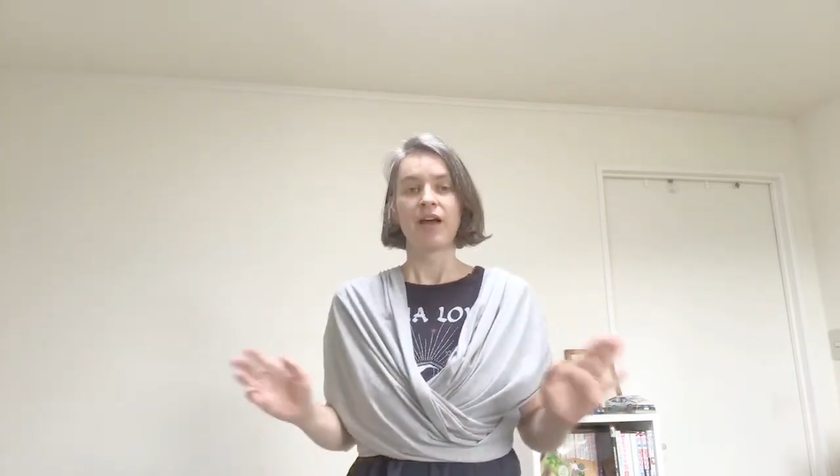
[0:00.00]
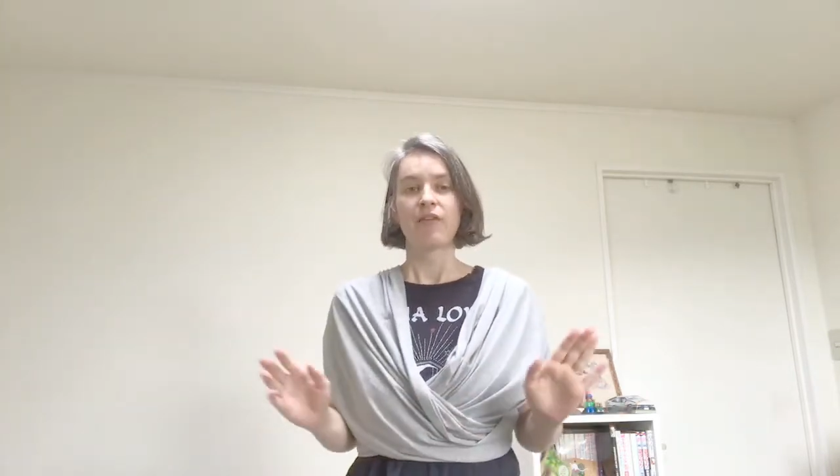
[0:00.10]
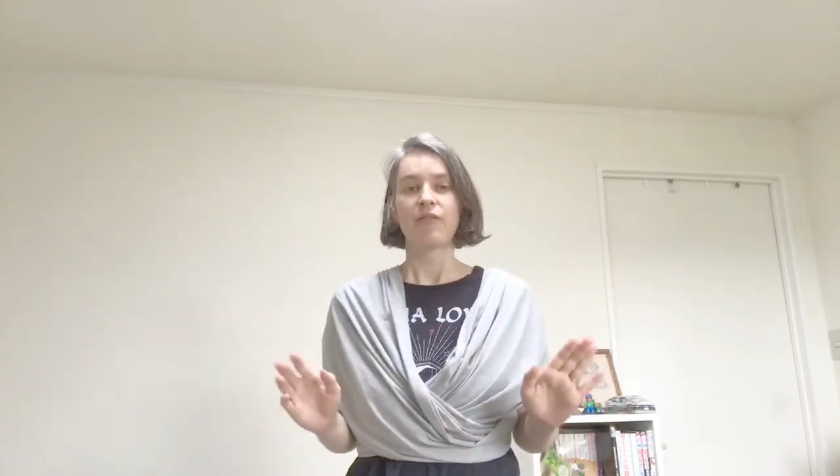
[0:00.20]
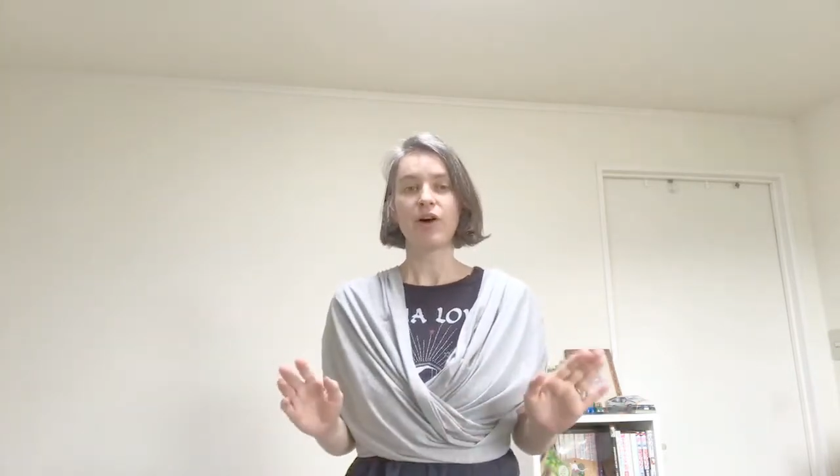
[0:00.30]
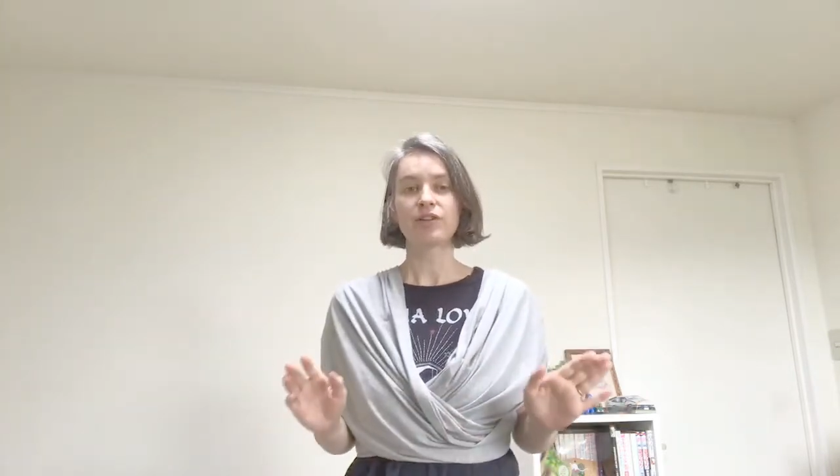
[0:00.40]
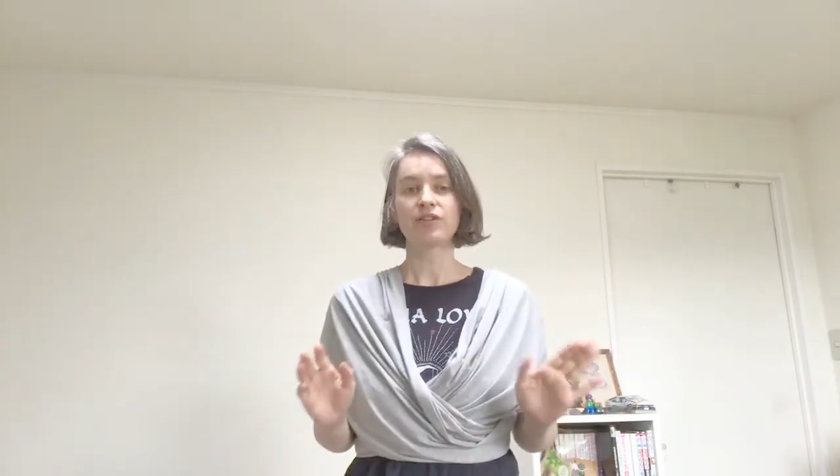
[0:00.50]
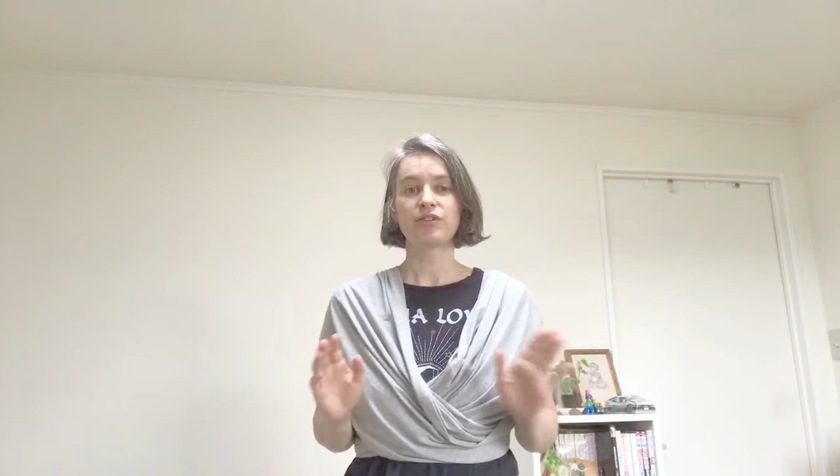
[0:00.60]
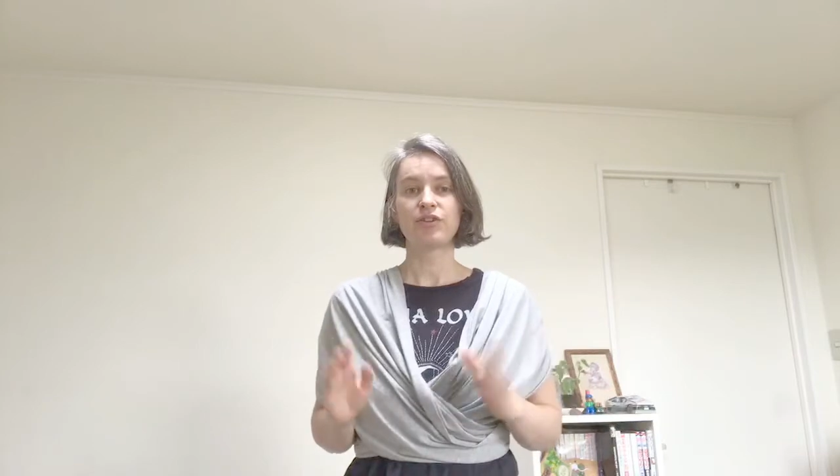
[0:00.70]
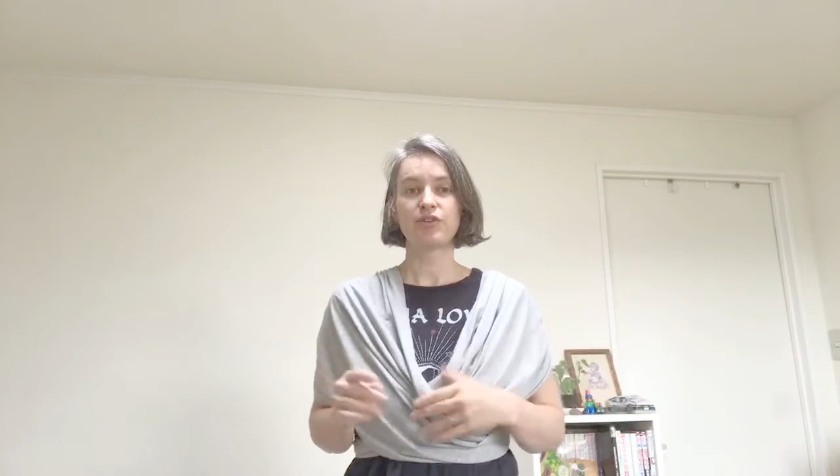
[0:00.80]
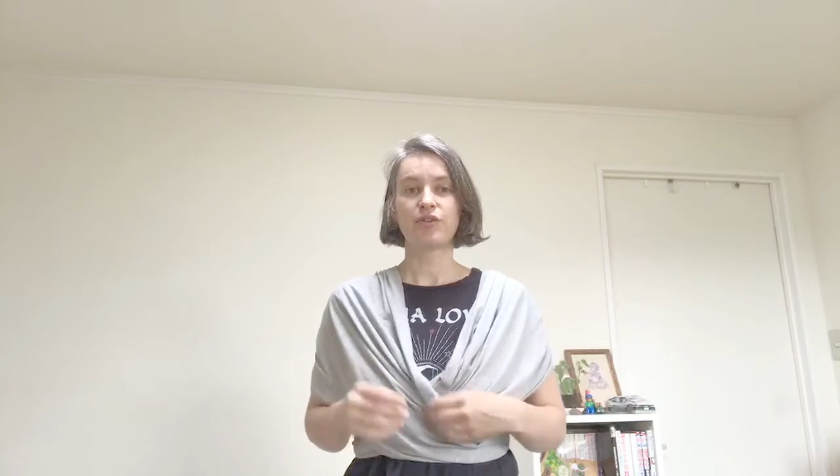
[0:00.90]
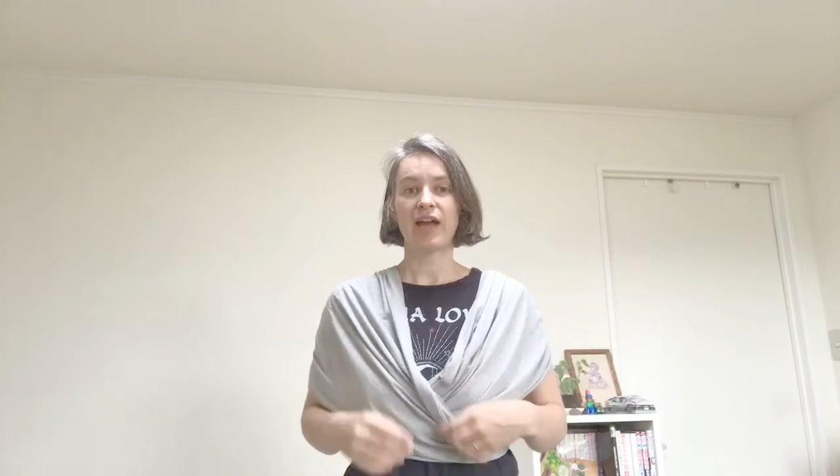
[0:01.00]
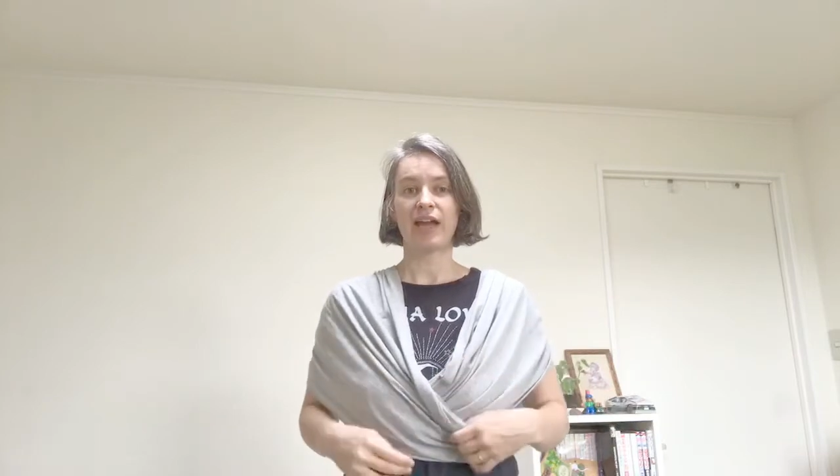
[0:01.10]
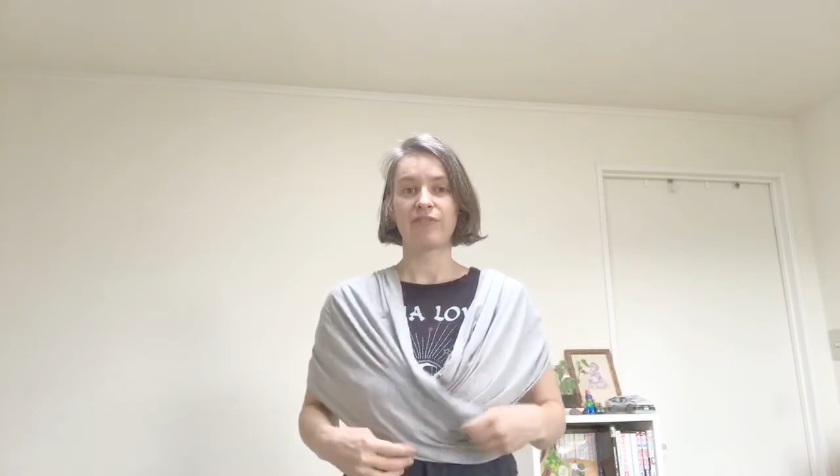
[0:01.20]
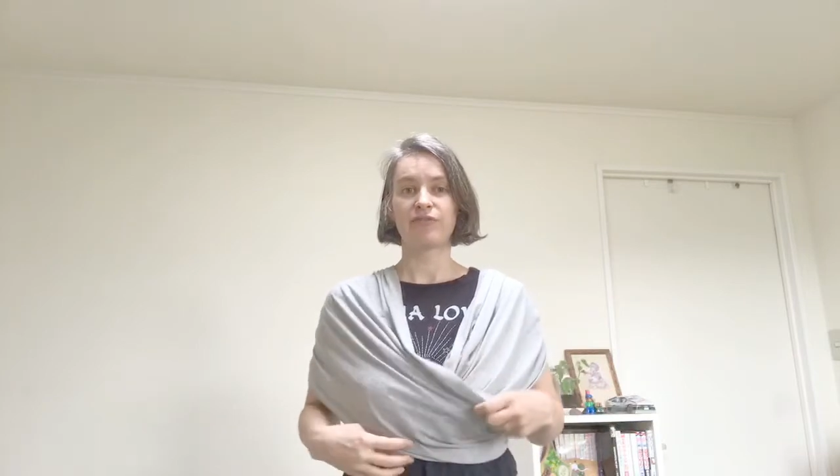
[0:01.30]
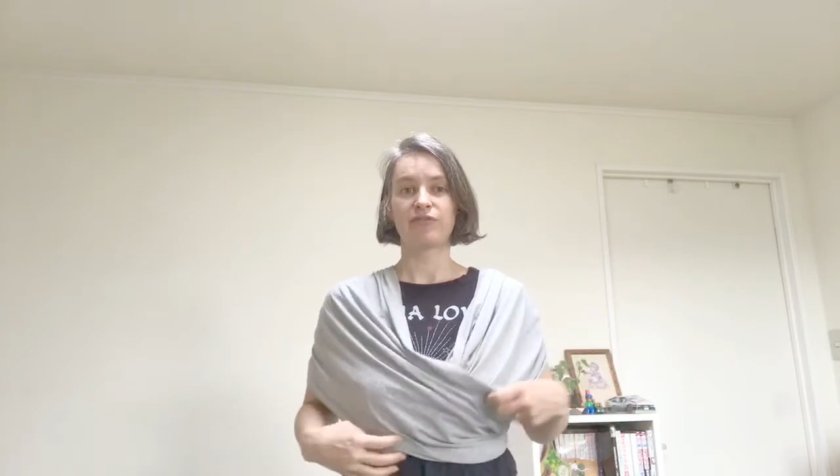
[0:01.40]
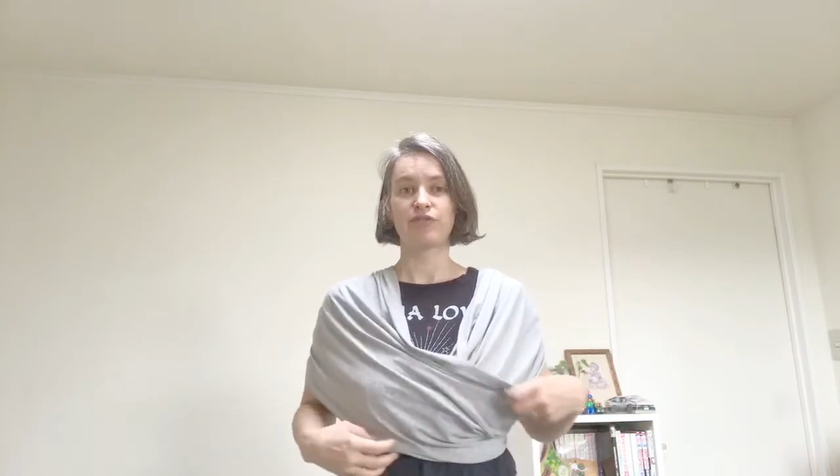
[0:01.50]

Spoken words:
What you have